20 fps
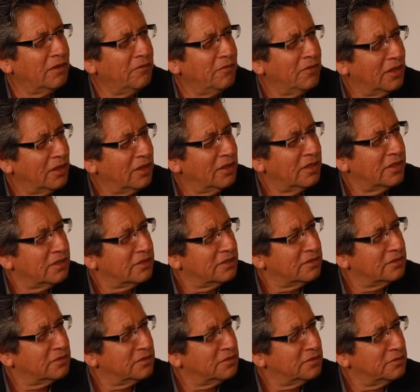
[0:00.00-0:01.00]
Now, how
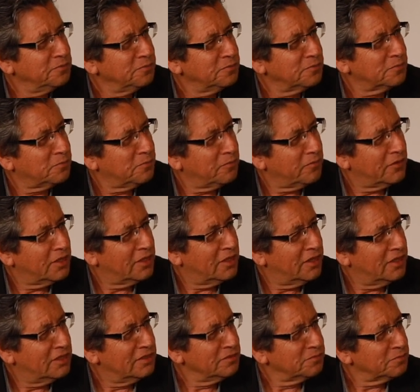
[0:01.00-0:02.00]
good are you at
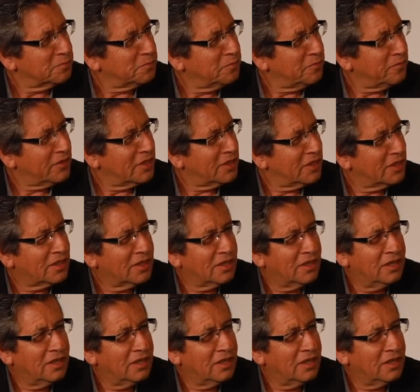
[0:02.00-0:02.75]
beach volleyball?